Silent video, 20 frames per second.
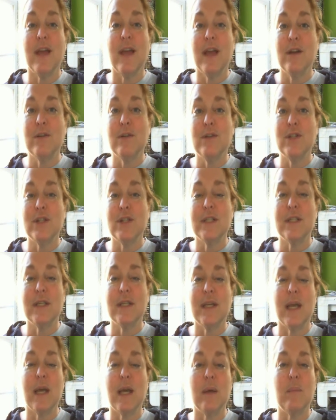energy
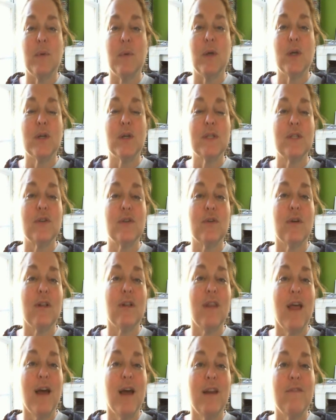today because there are a
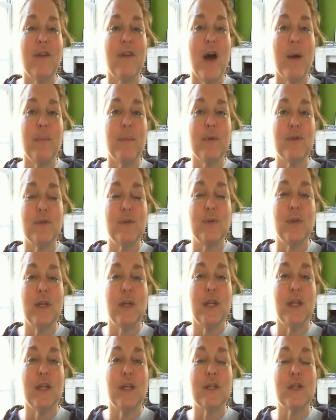lot of
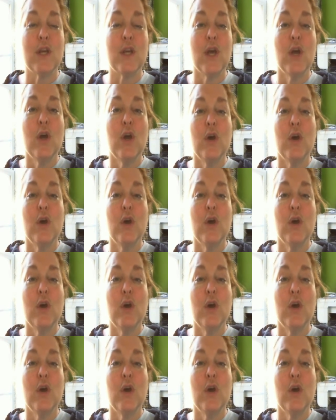opportunities